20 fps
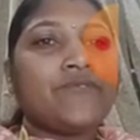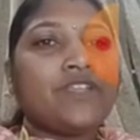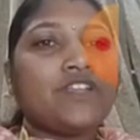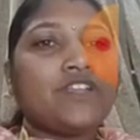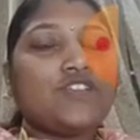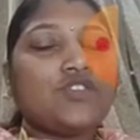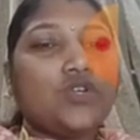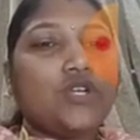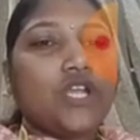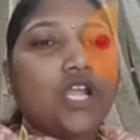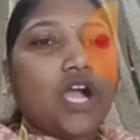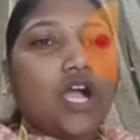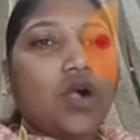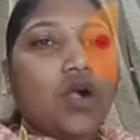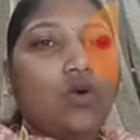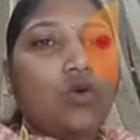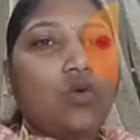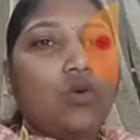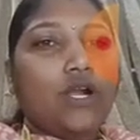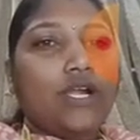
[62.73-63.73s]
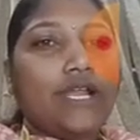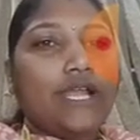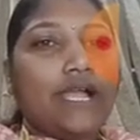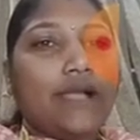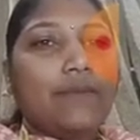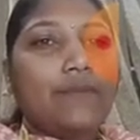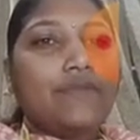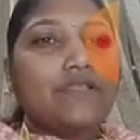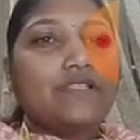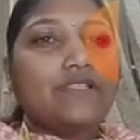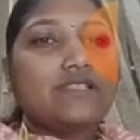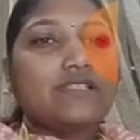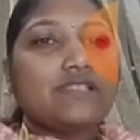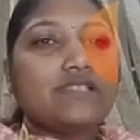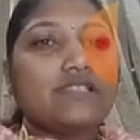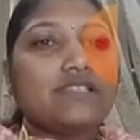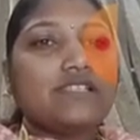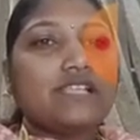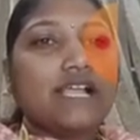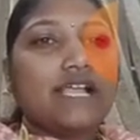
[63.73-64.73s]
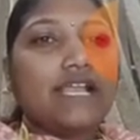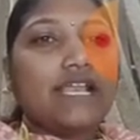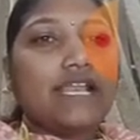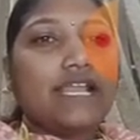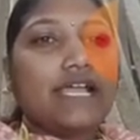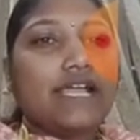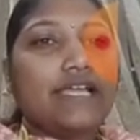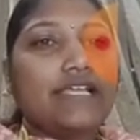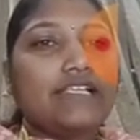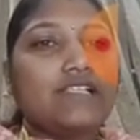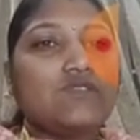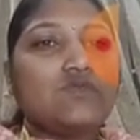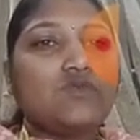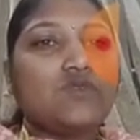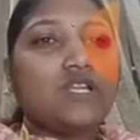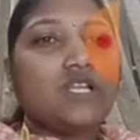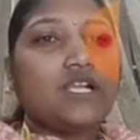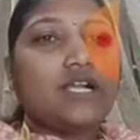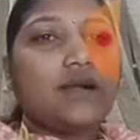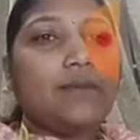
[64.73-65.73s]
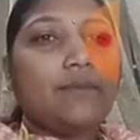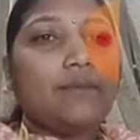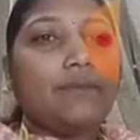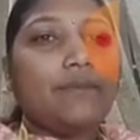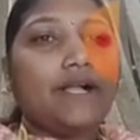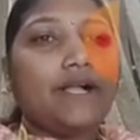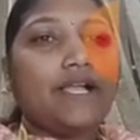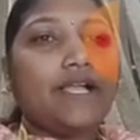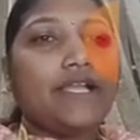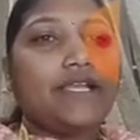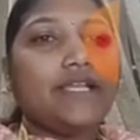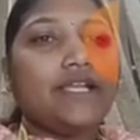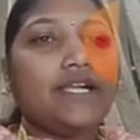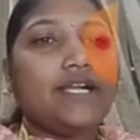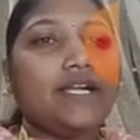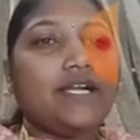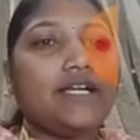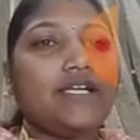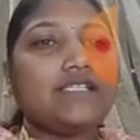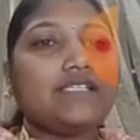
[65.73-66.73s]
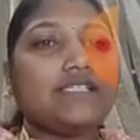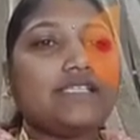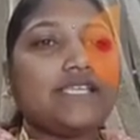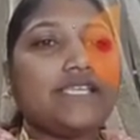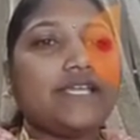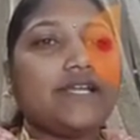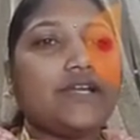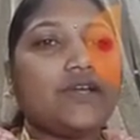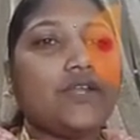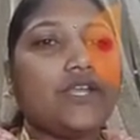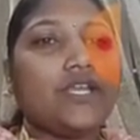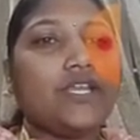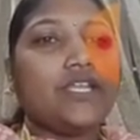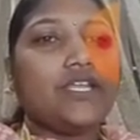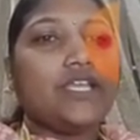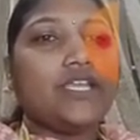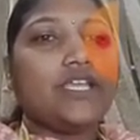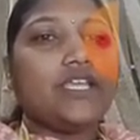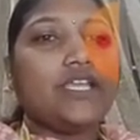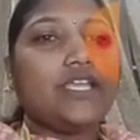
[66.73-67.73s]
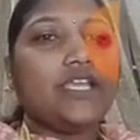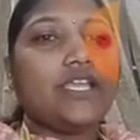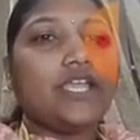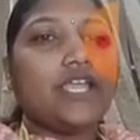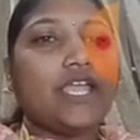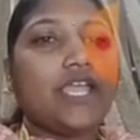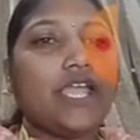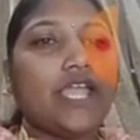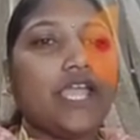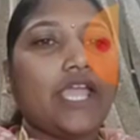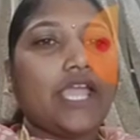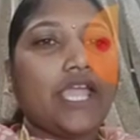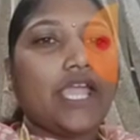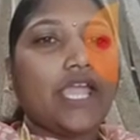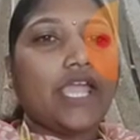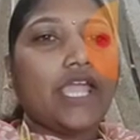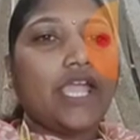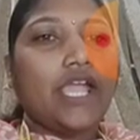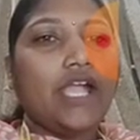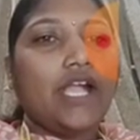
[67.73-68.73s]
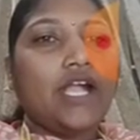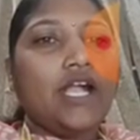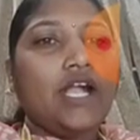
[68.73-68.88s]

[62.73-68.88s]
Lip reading: So now what happens is Alice will combine her secret key A